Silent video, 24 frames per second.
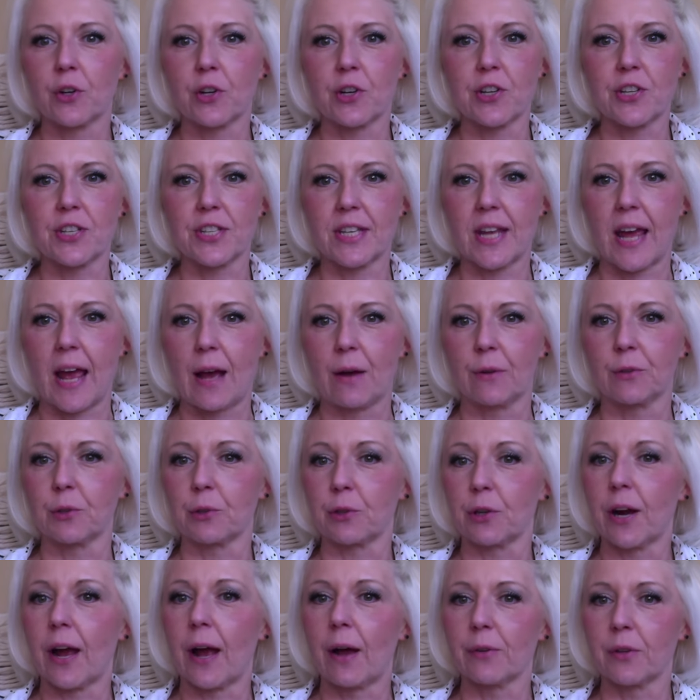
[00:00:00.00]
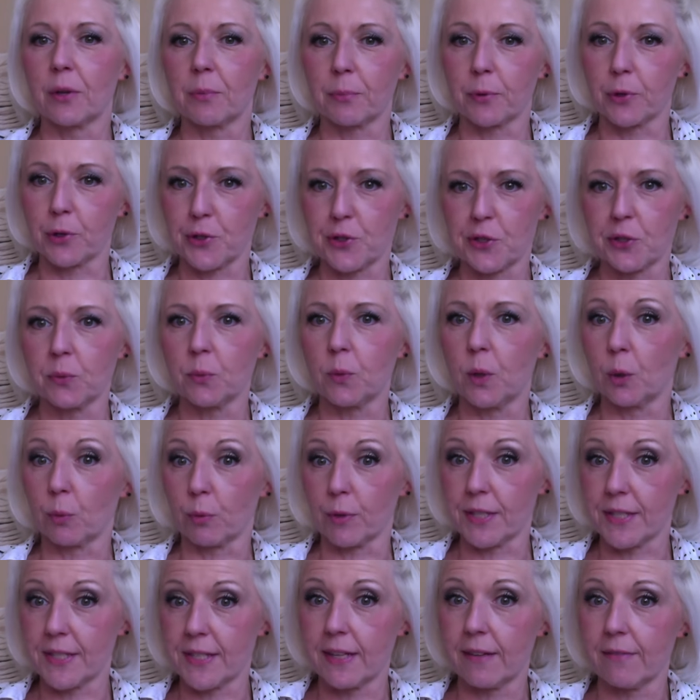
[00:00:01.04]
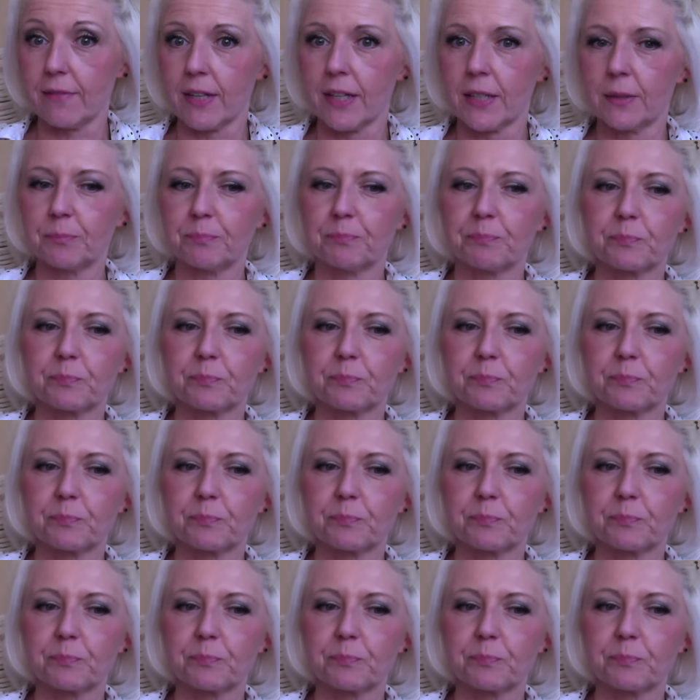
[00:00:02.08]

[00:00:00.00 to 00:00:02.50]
or sound or how the person will receive it.